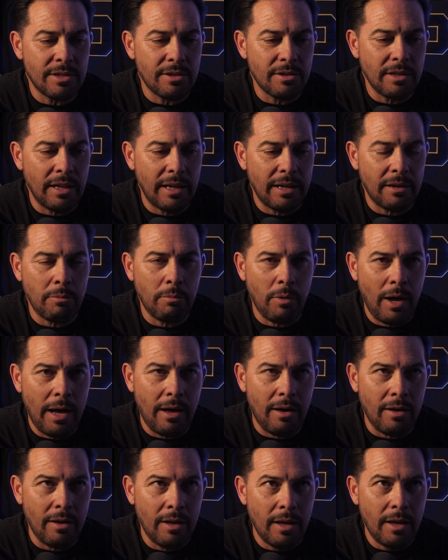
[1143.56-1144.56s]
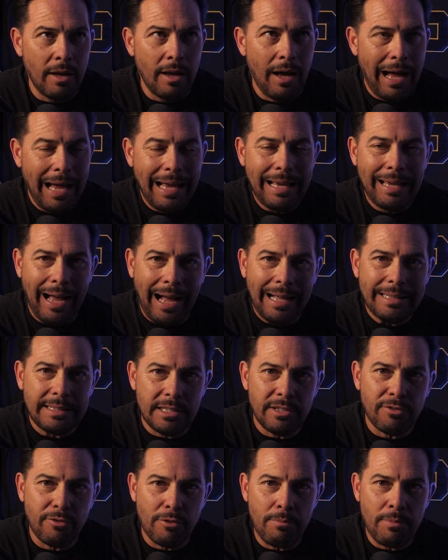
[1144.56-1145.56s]
that you're like, wow, I got
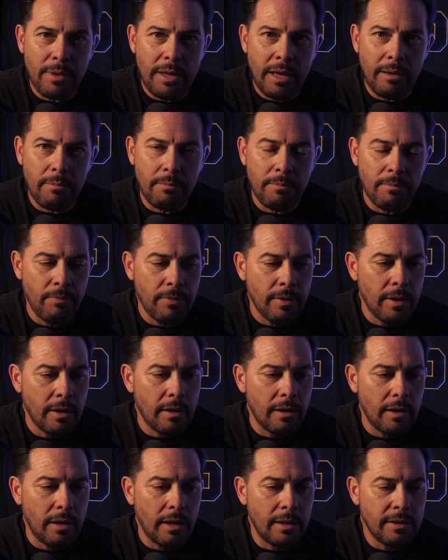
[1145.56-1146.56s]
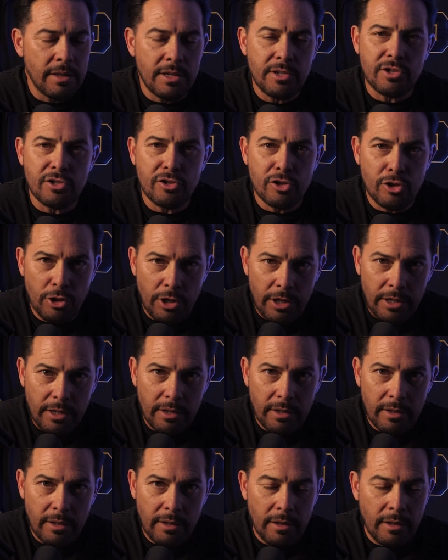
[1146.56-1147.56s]
this from them and this is good,
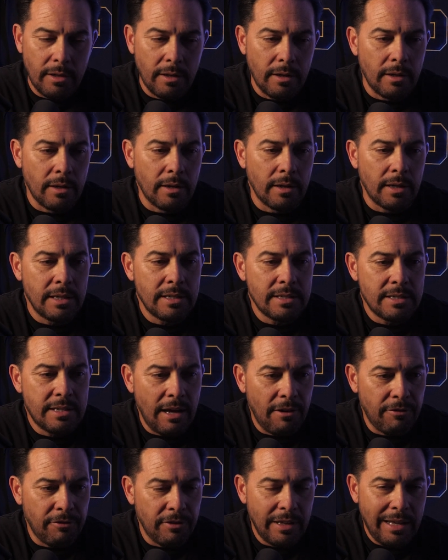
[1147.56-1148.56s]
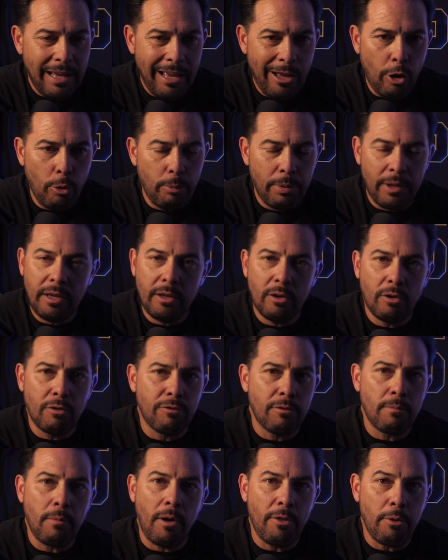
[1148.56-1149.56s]
can definitely help heal
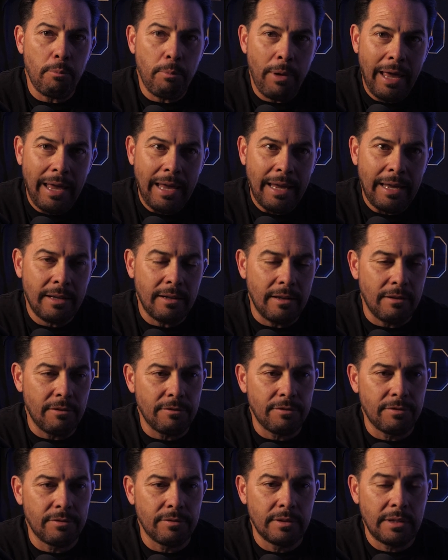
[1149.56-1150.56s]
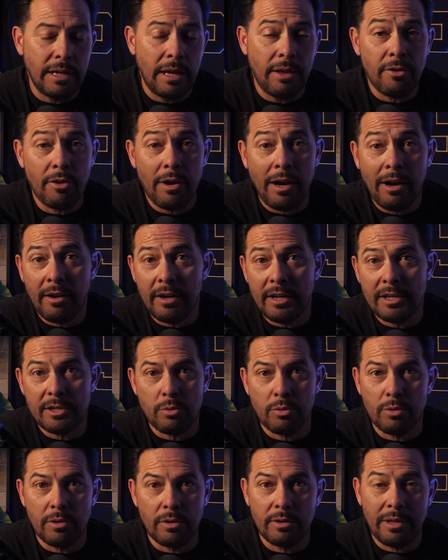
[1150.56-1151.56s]
from all the pain of the other areas
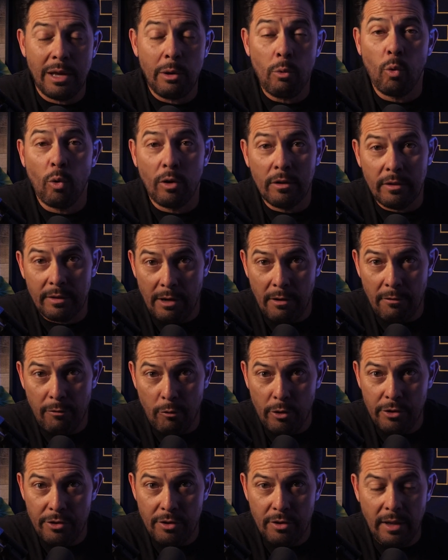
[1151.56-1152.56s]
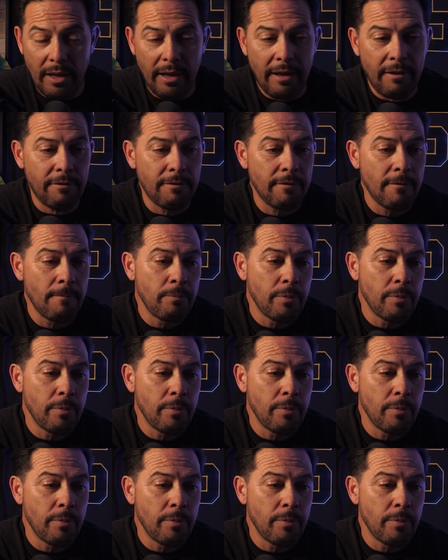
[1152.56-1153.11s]
where they weren't there for in your life,